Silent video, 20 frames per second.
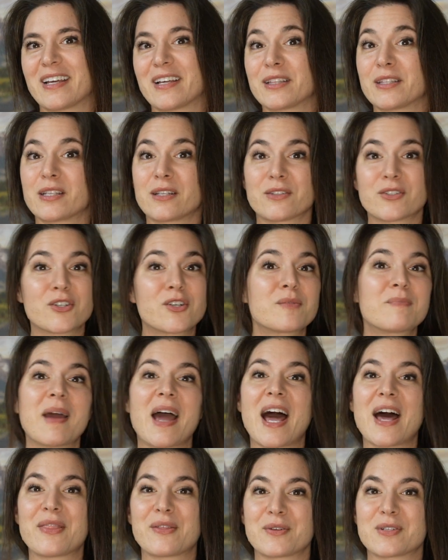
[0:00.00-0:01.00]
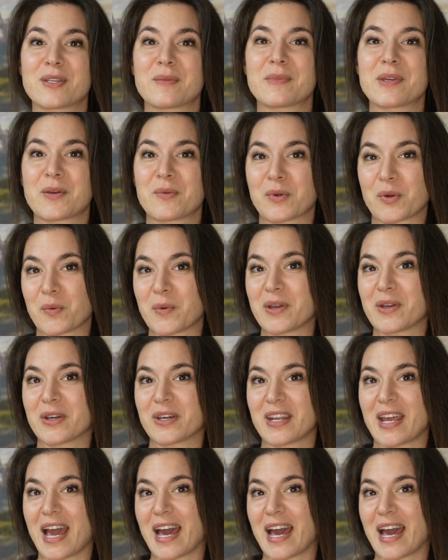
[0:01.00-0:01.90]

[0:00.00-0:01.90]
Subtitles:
a little dirt path or something where we could